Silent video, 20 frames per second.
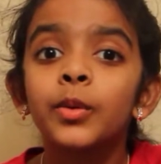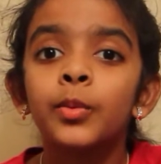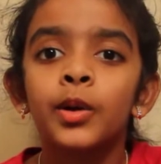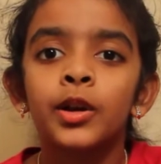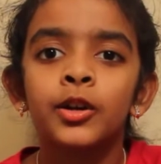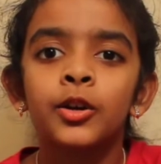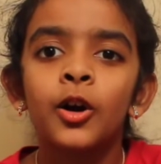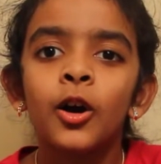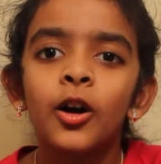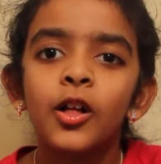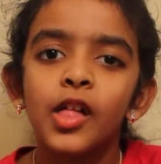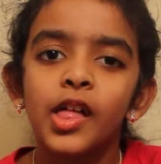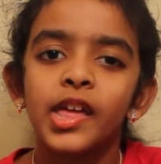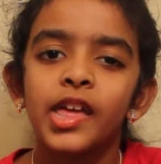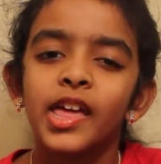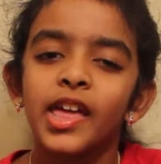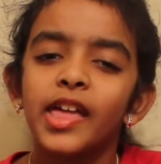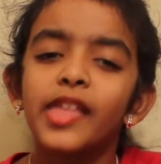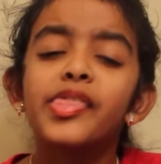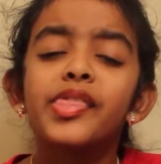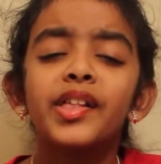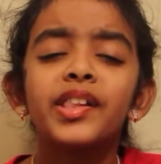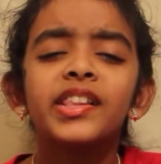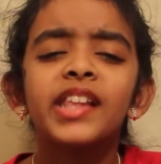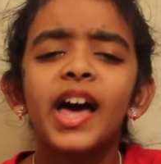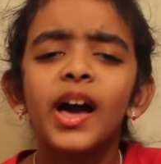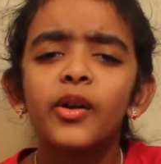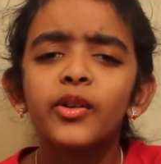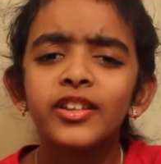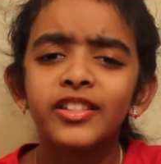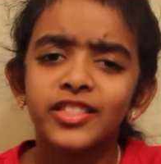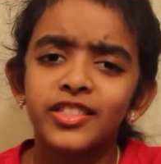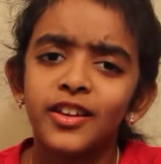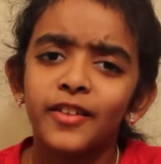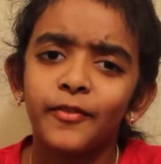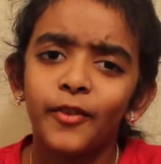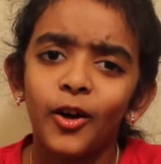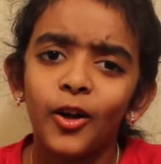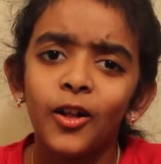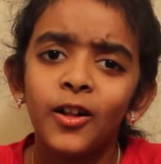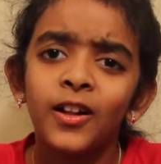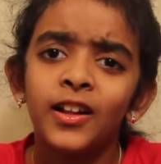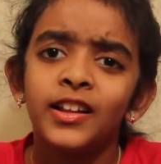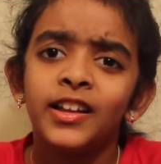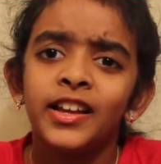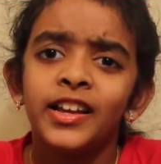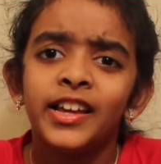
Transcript: were calling, and the loudest of all,